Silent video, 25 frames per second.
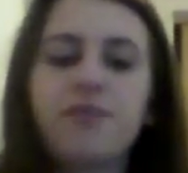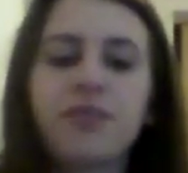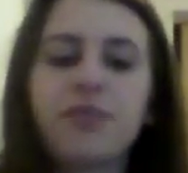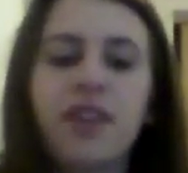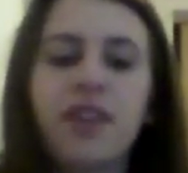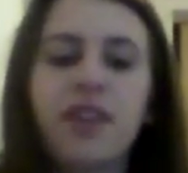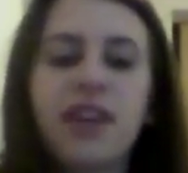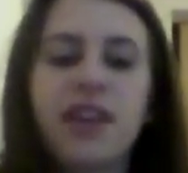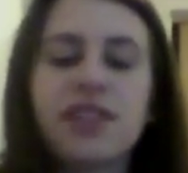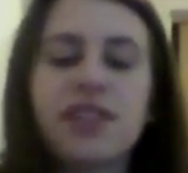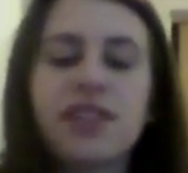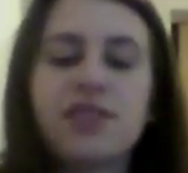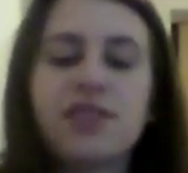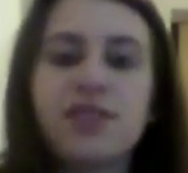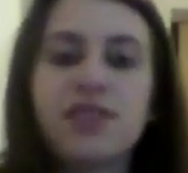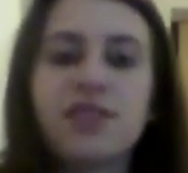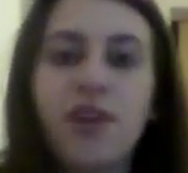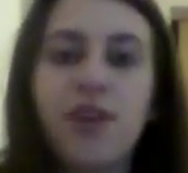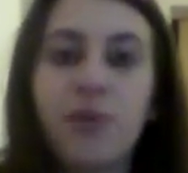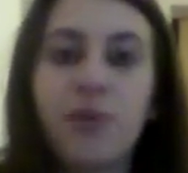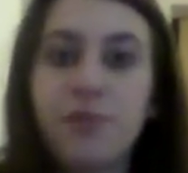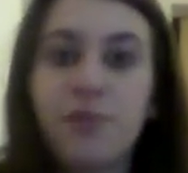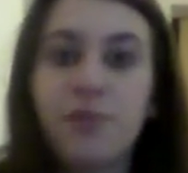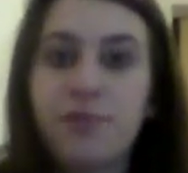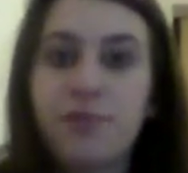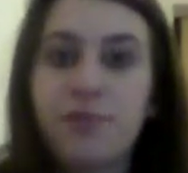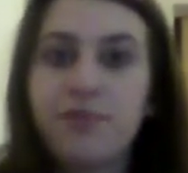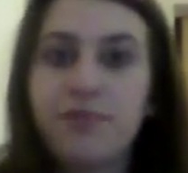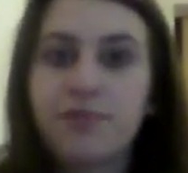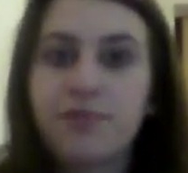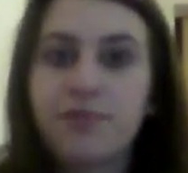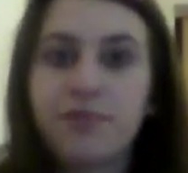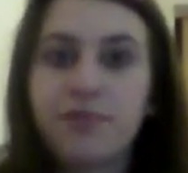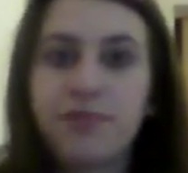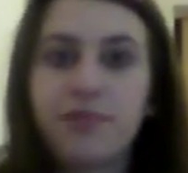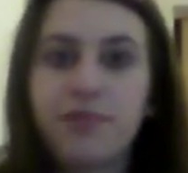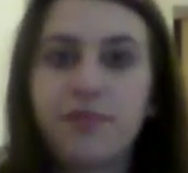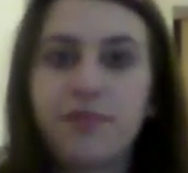All right, so
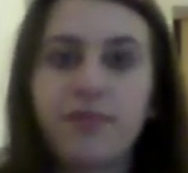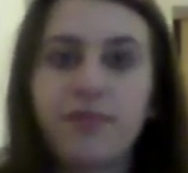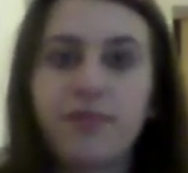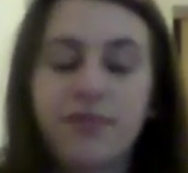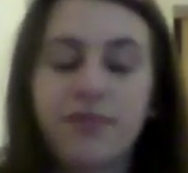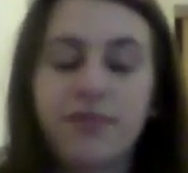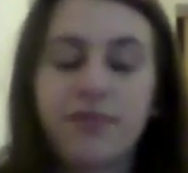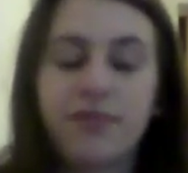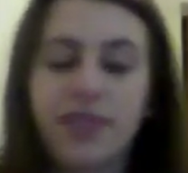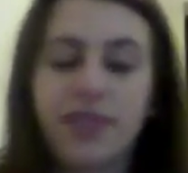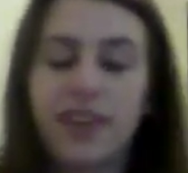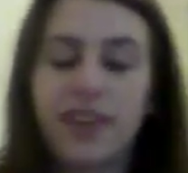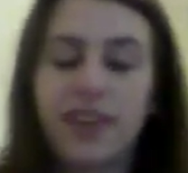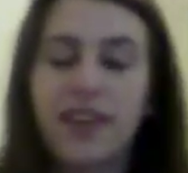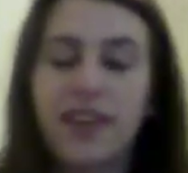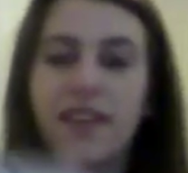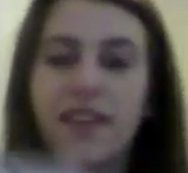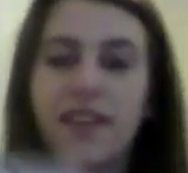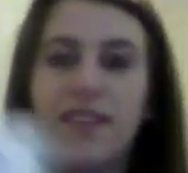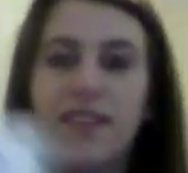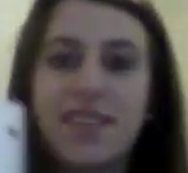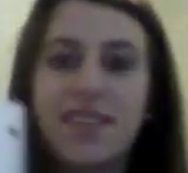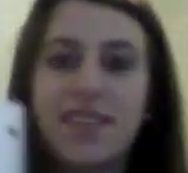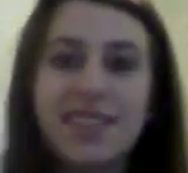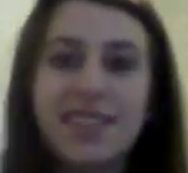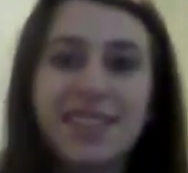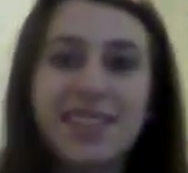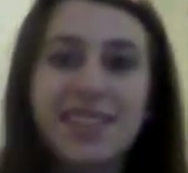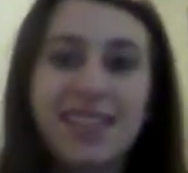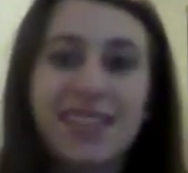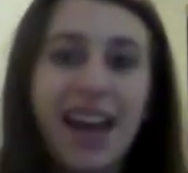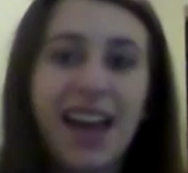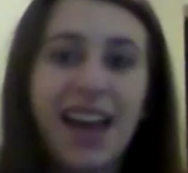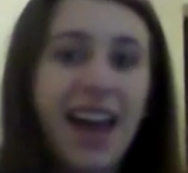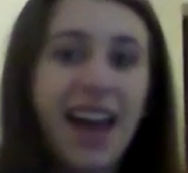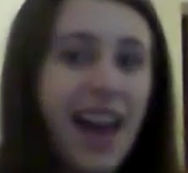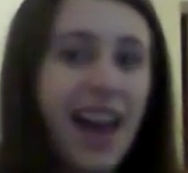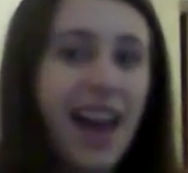this is a
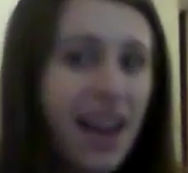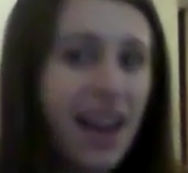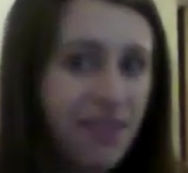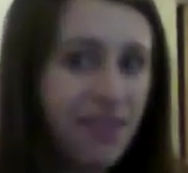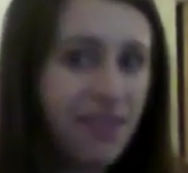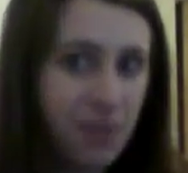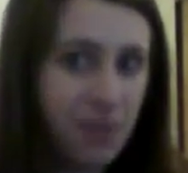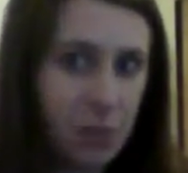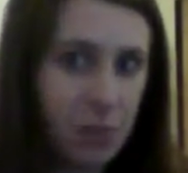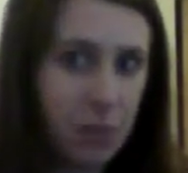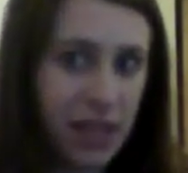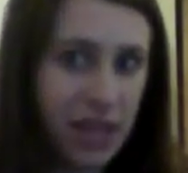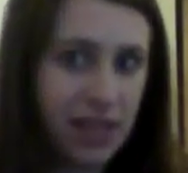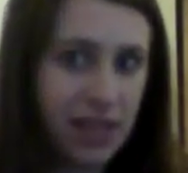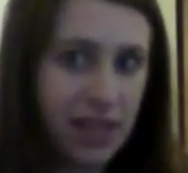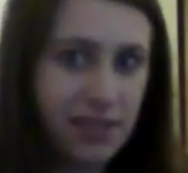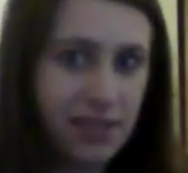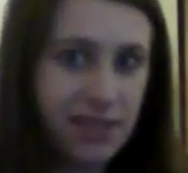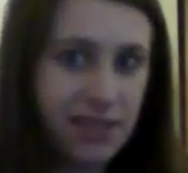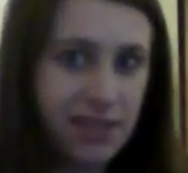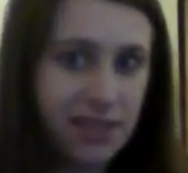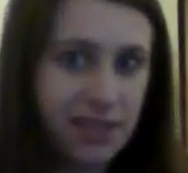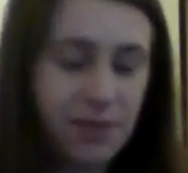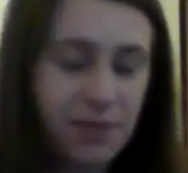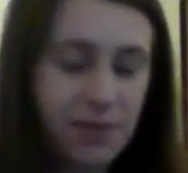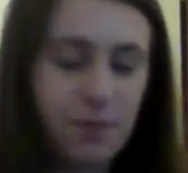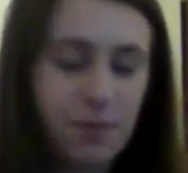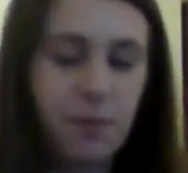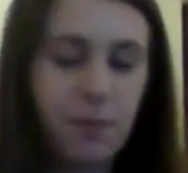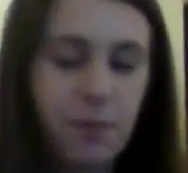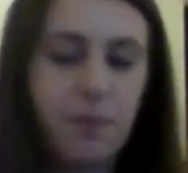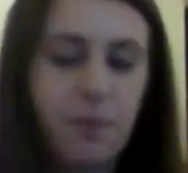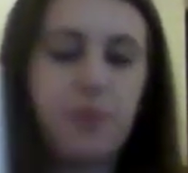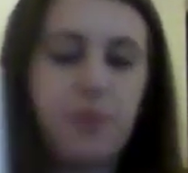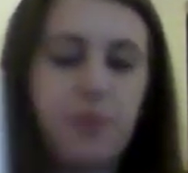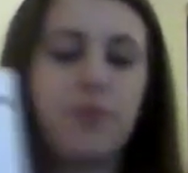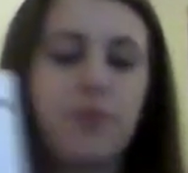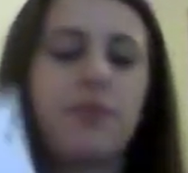half a beat,
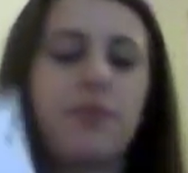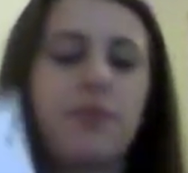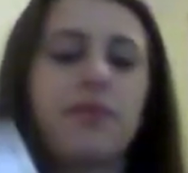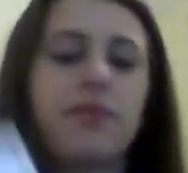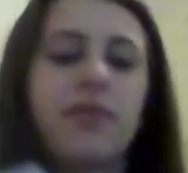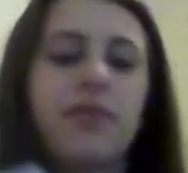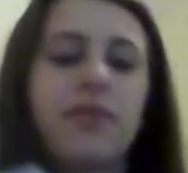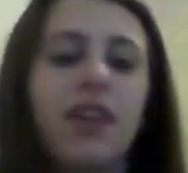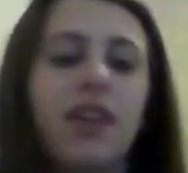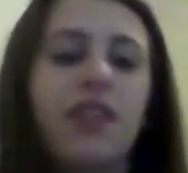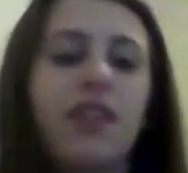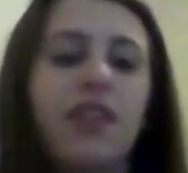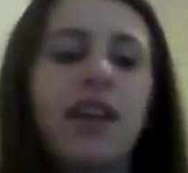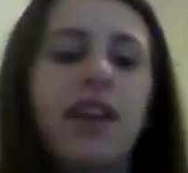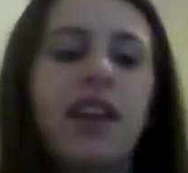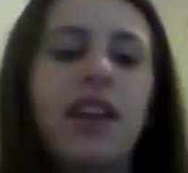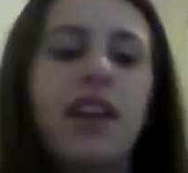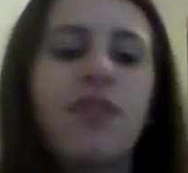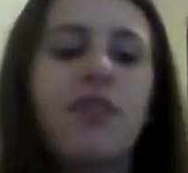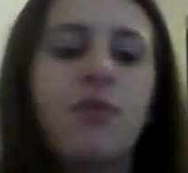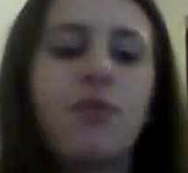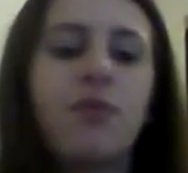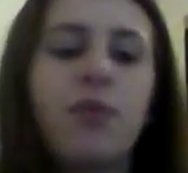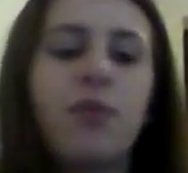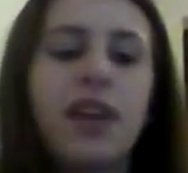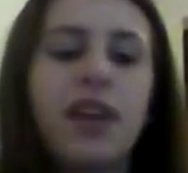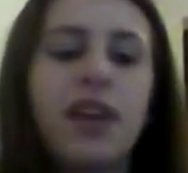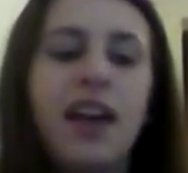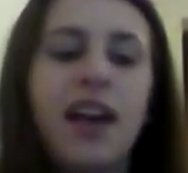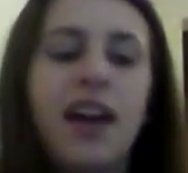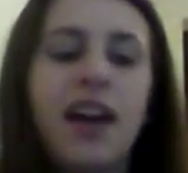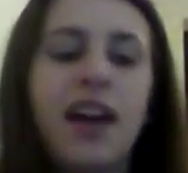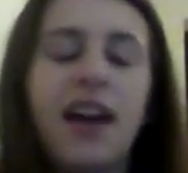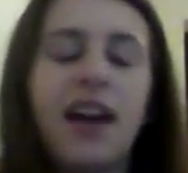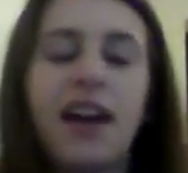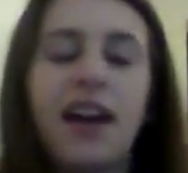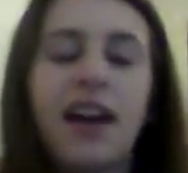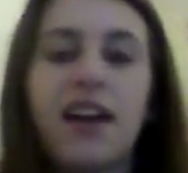right? If we
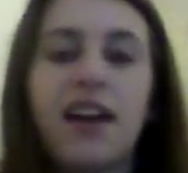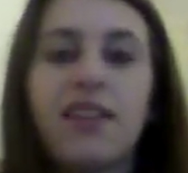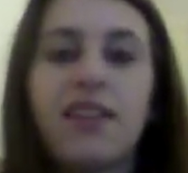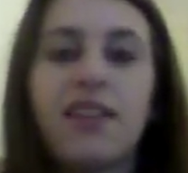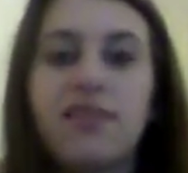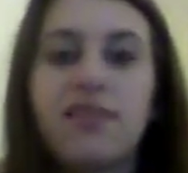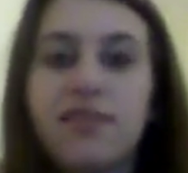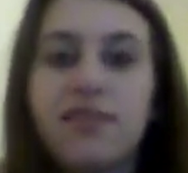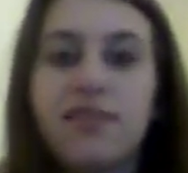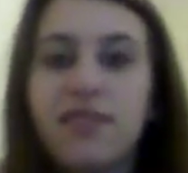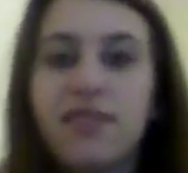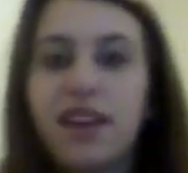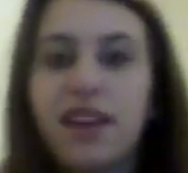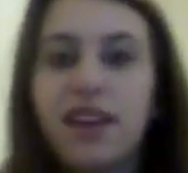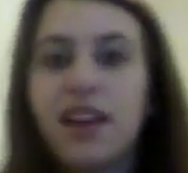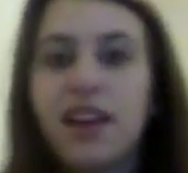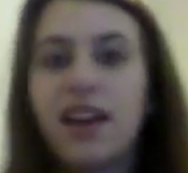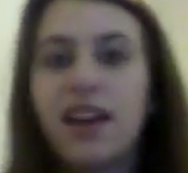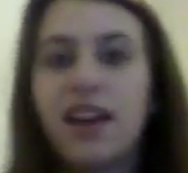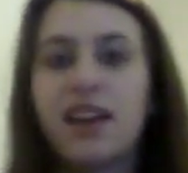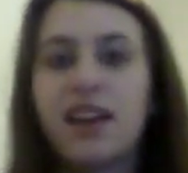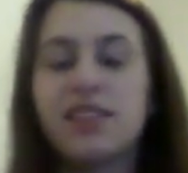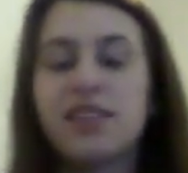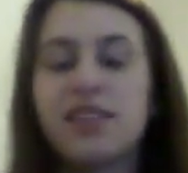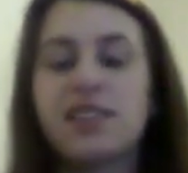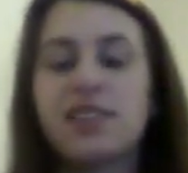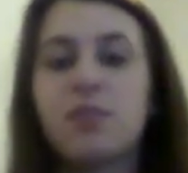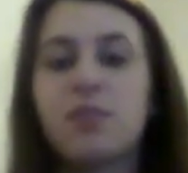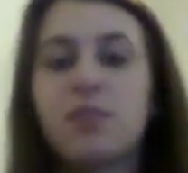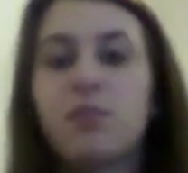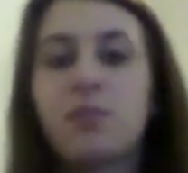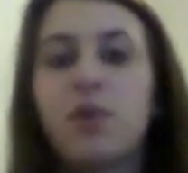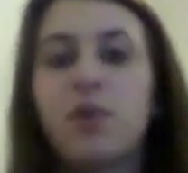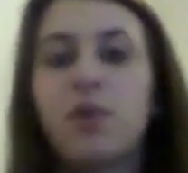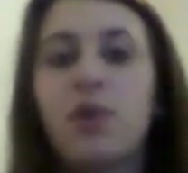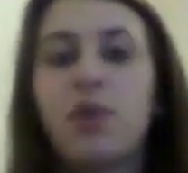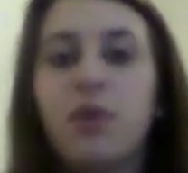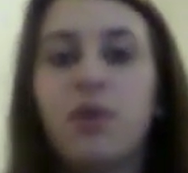have a
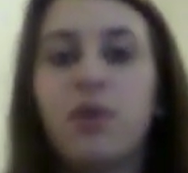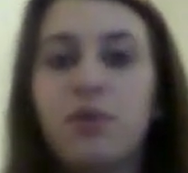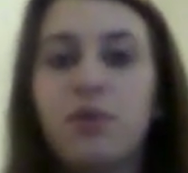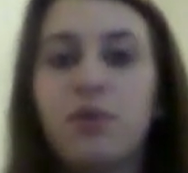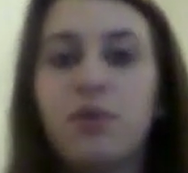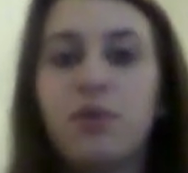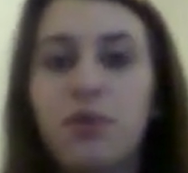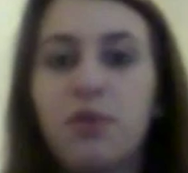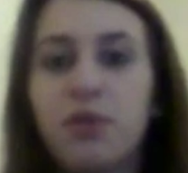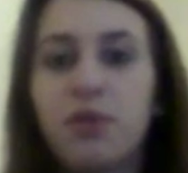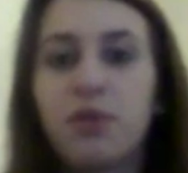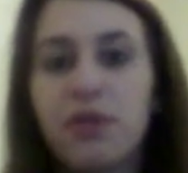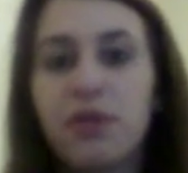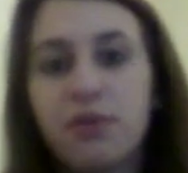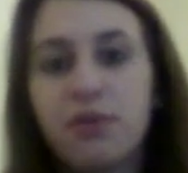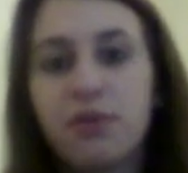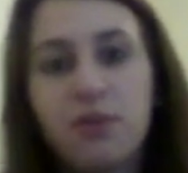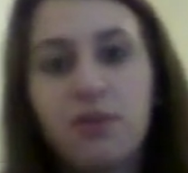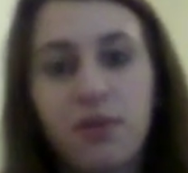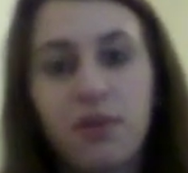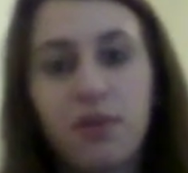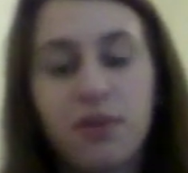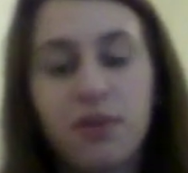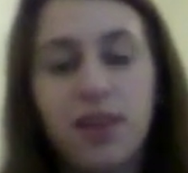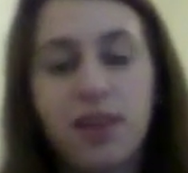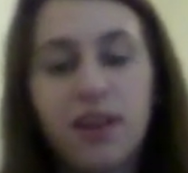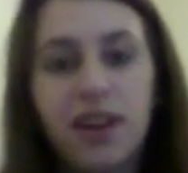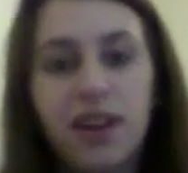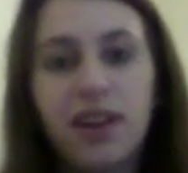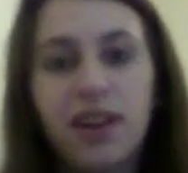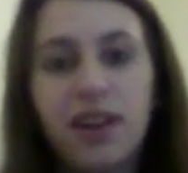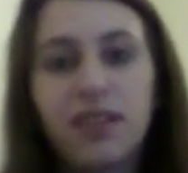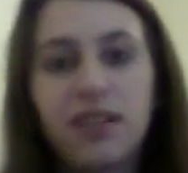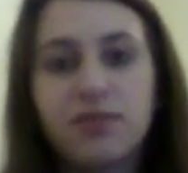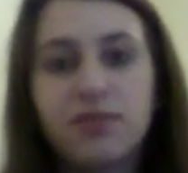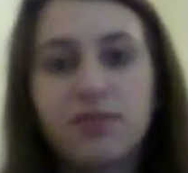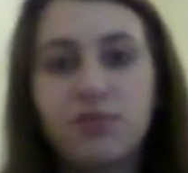simple 4/4